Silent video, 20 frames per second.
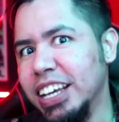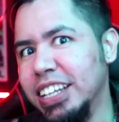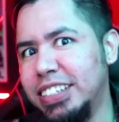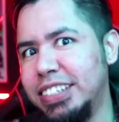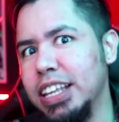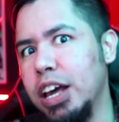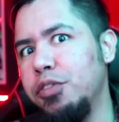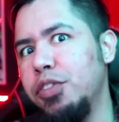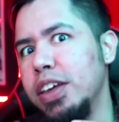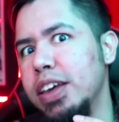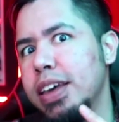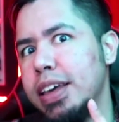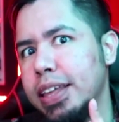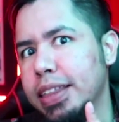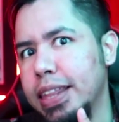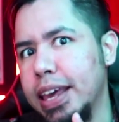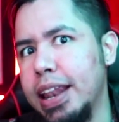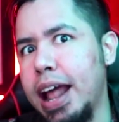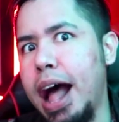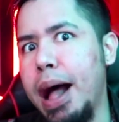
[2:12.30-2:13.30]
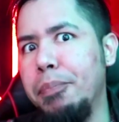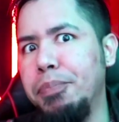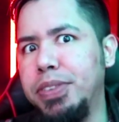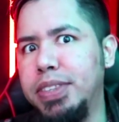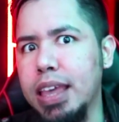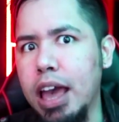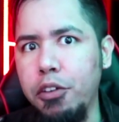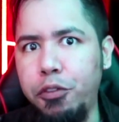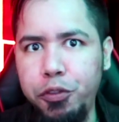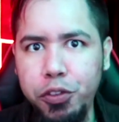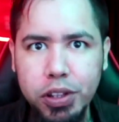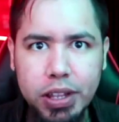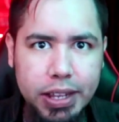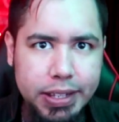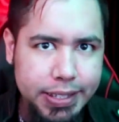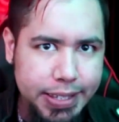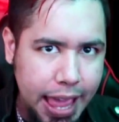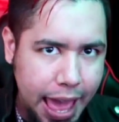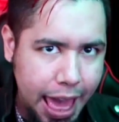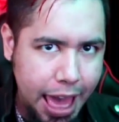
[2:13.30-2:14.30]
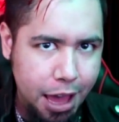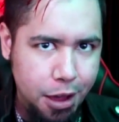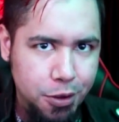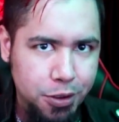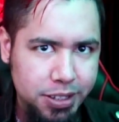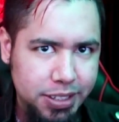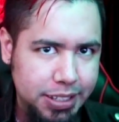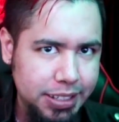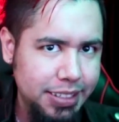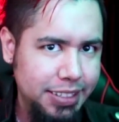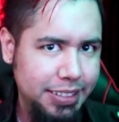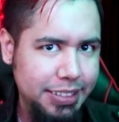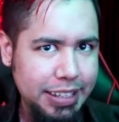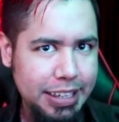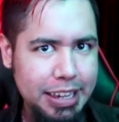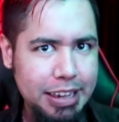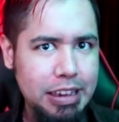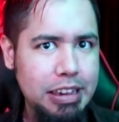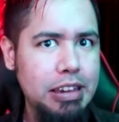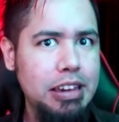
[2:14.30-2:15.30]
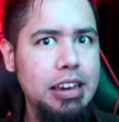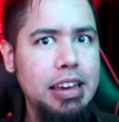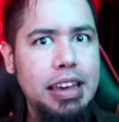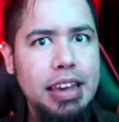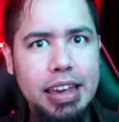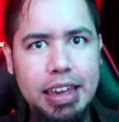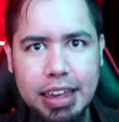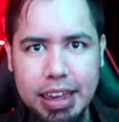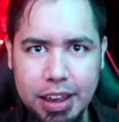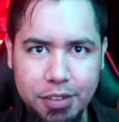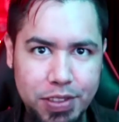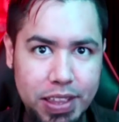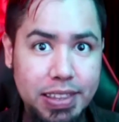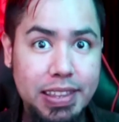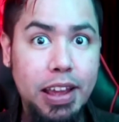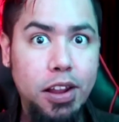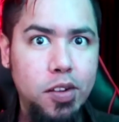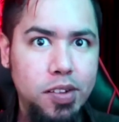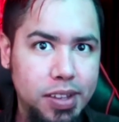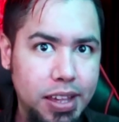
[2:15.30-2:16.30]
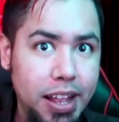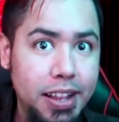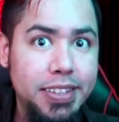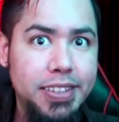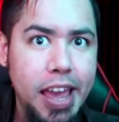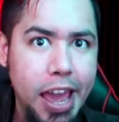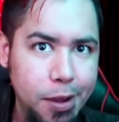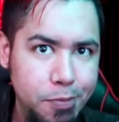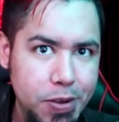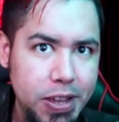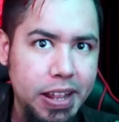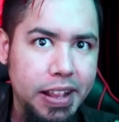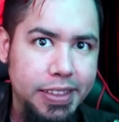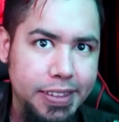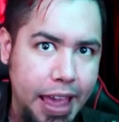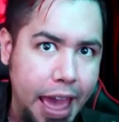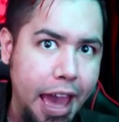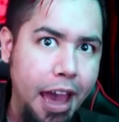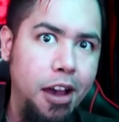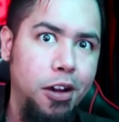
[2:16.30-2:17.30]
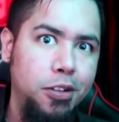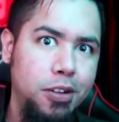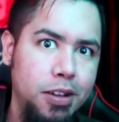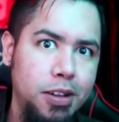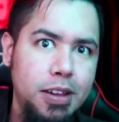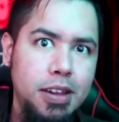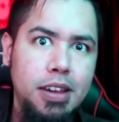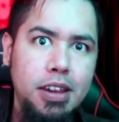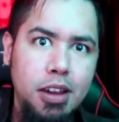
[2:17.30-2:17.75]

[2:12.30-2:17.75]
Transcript: and stuff, then I'm definitely down to see if Nintendo's gonna take me to town